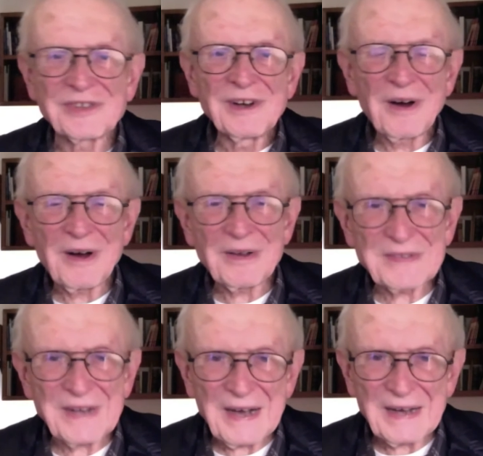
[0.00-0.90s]
on
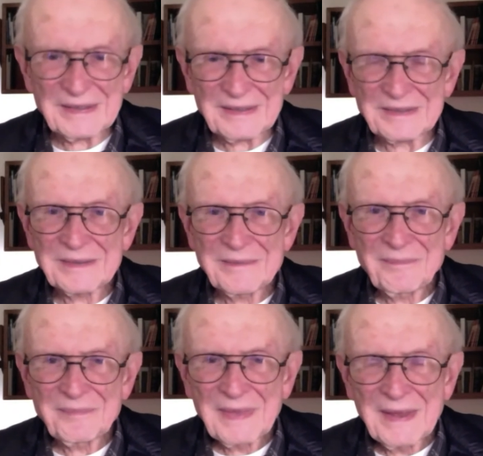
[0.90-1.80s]
the island.
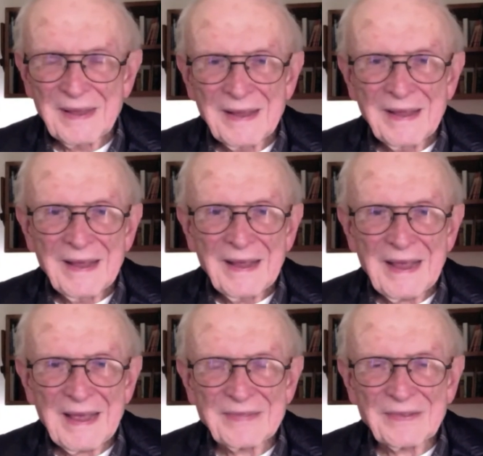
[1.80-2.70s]

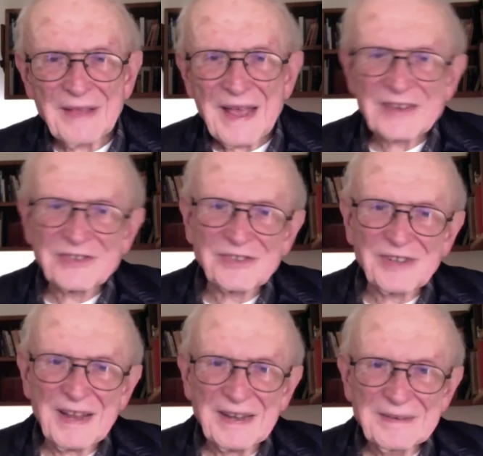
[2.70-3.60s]
And the last
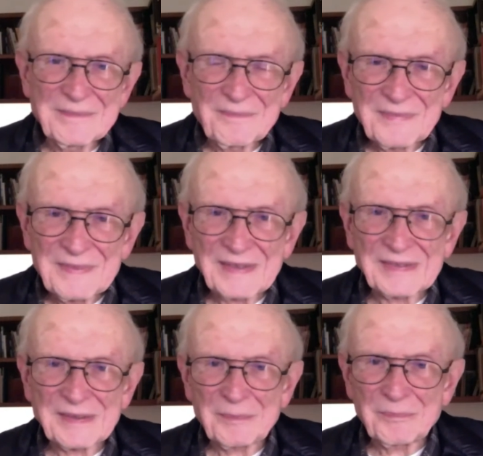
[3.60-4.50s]
thing that
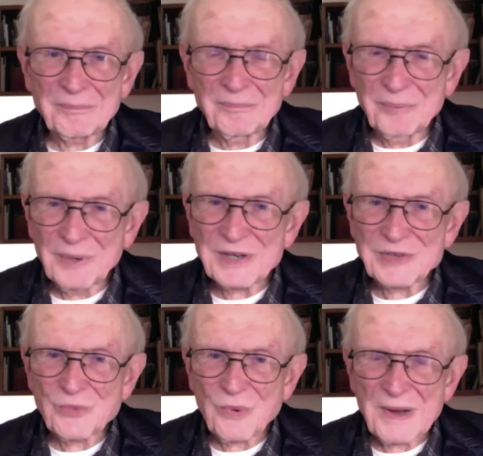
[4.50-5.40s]
the
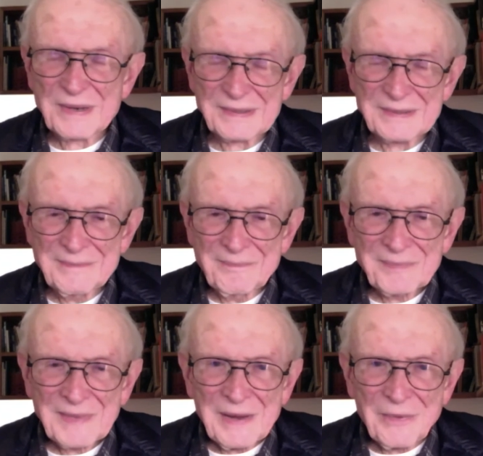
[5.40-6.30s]
British wanted
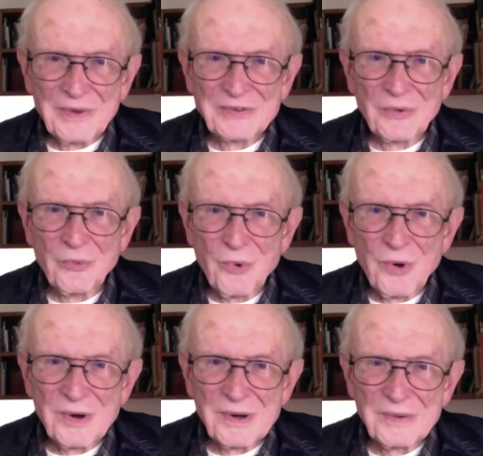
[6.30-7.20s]
was a
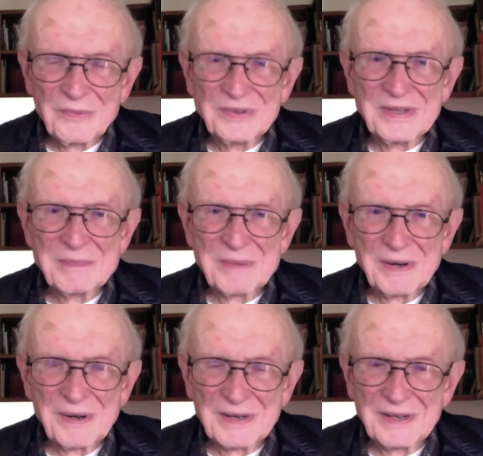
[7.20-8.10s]
war with the
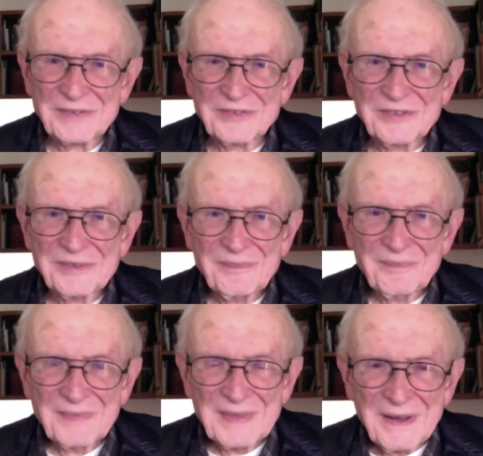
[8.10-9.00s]
Americans
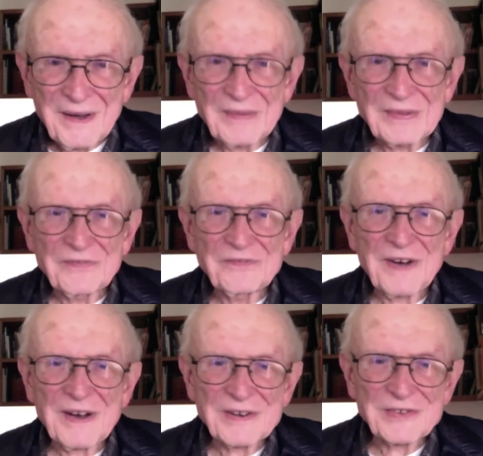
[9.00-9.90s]
on the
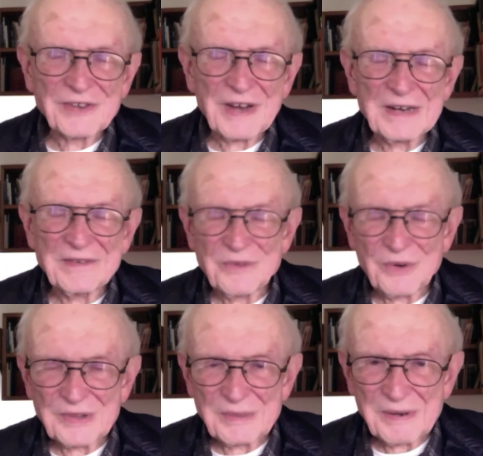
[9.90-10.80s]
far side of
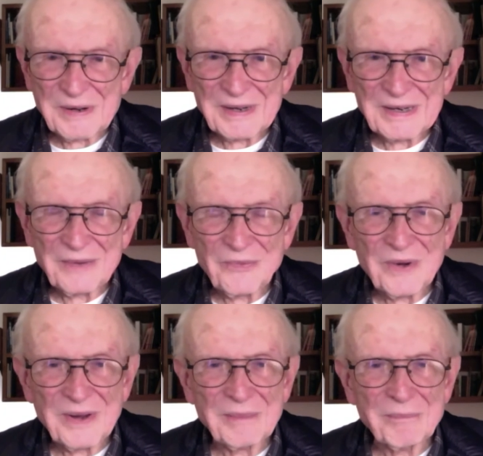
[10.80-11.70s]
North America,
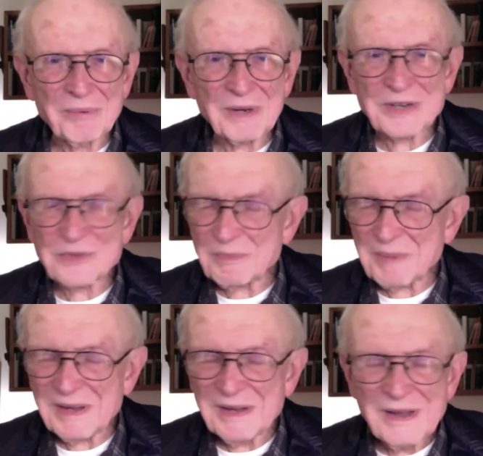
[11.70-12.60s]
where the British would
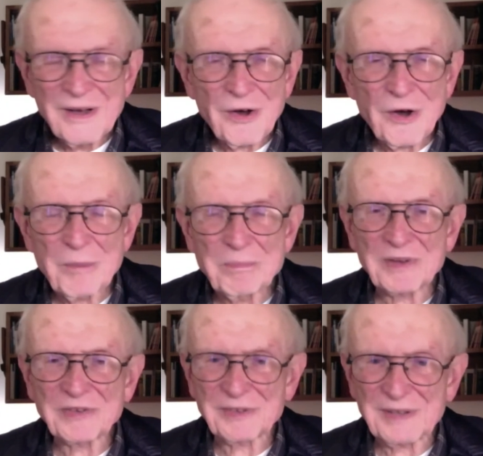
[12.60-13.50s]
be
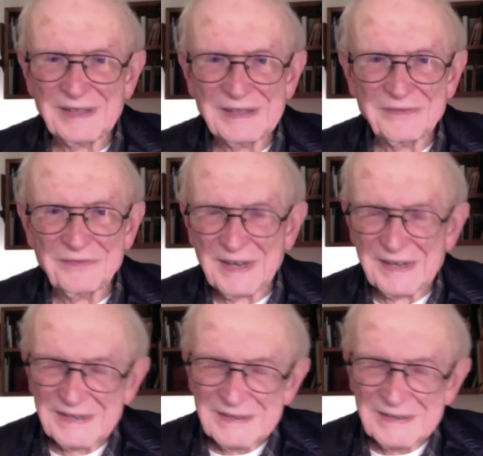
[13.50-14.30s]
hopelessly defeated.